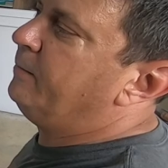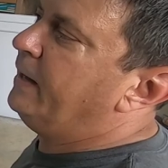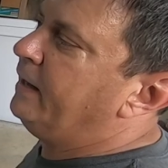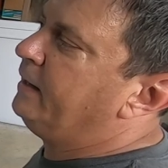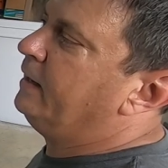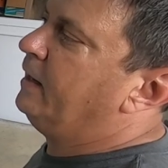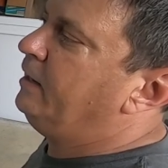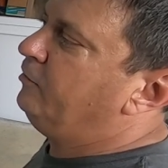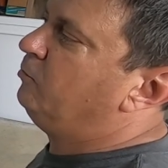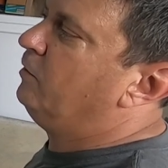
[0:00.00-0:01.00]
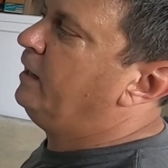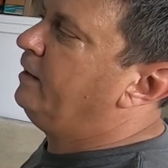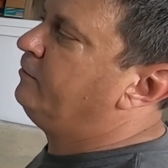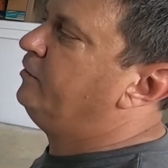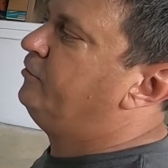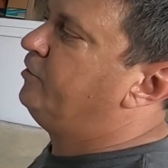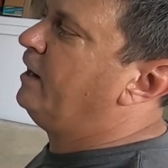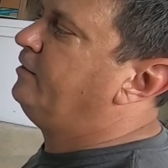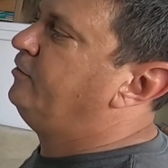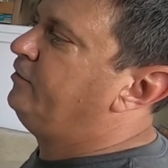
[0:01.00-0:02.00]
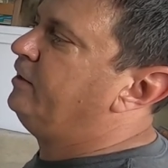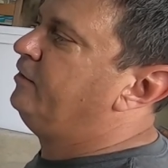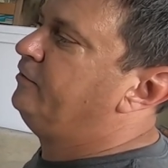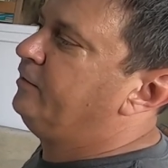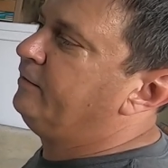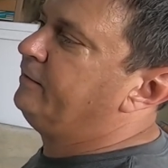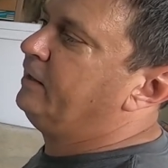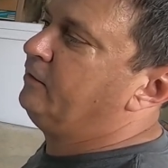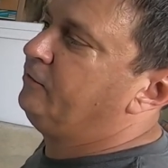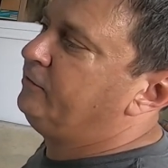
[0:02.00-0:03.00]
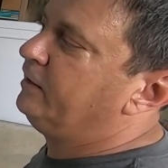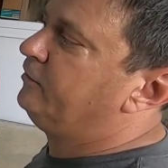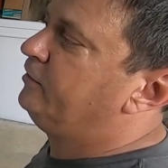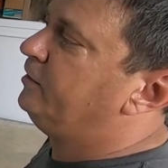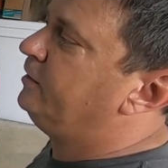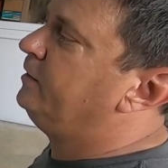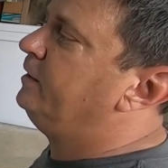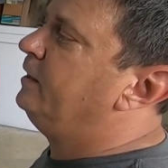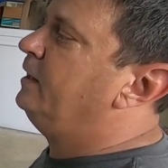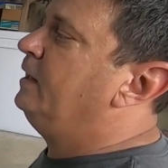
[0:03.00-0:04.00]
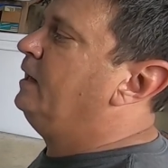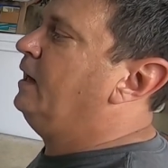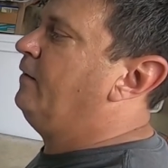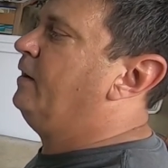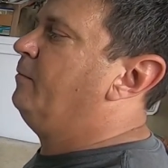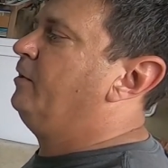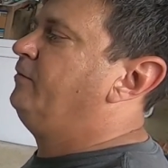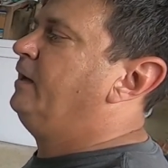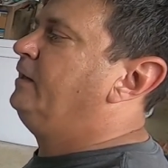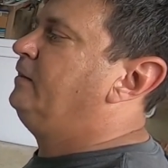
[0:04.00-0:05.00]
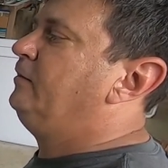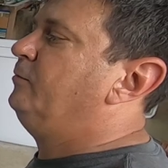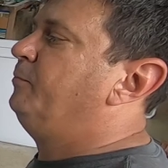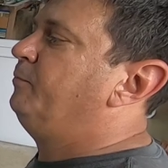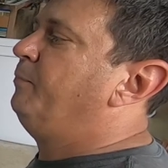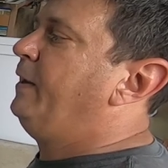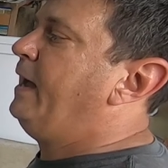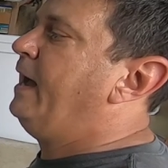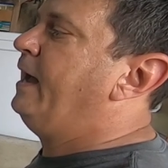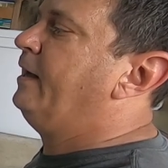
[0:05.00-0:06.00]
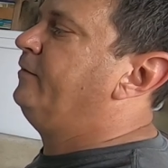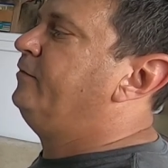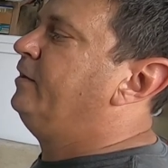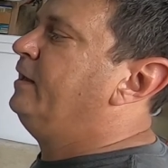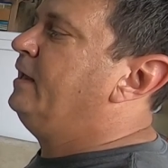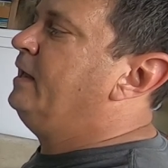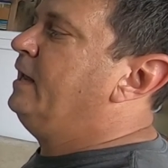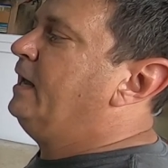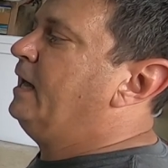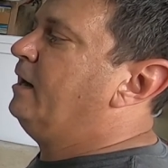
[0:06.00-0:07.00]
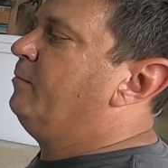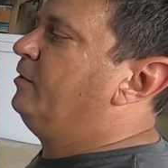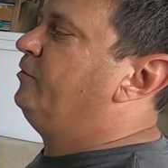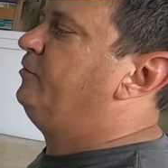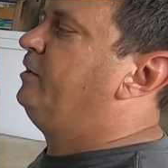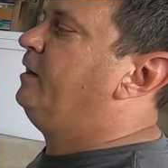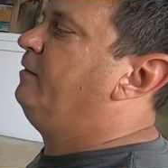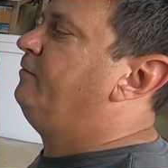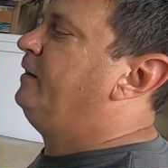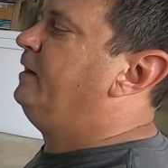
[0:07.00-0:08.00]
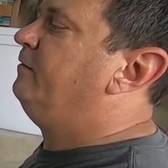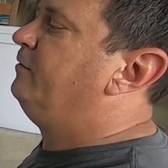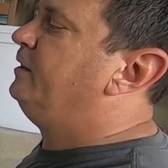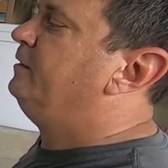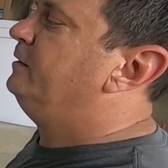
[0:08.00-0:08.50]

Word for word: about it. I just want to have good scratches in it so everything sticks good. And then I'm going to take these pads and I'm going to scuff every